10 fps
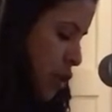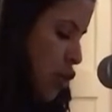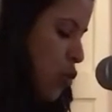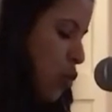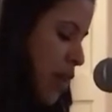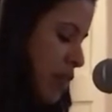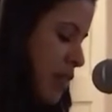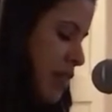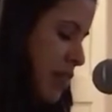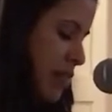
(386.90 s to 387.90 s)
You
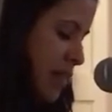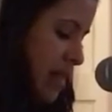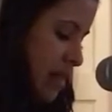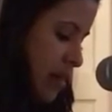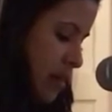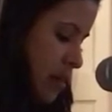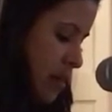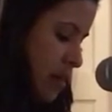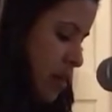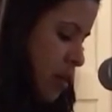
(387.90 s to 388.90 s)
will succeed.
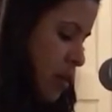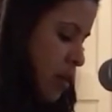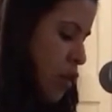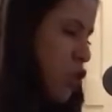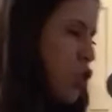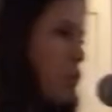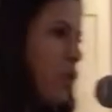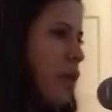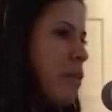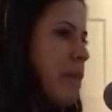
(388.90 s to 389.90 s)
You
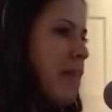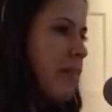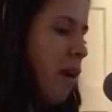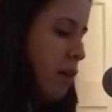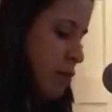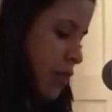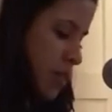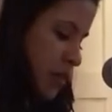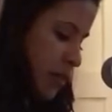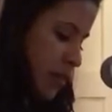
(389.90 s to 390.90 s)
will be loved.
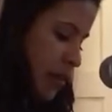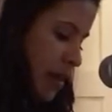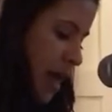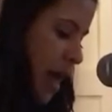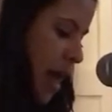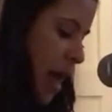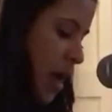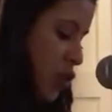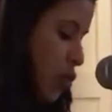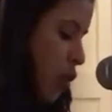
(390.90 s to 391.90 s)

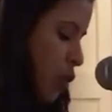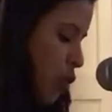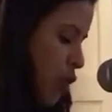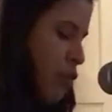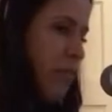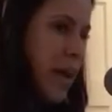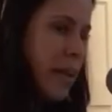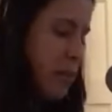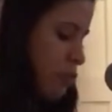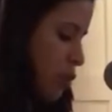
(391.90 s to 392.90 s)
And you are worth
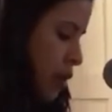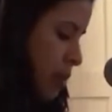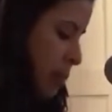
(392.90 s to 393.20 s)
fighting for.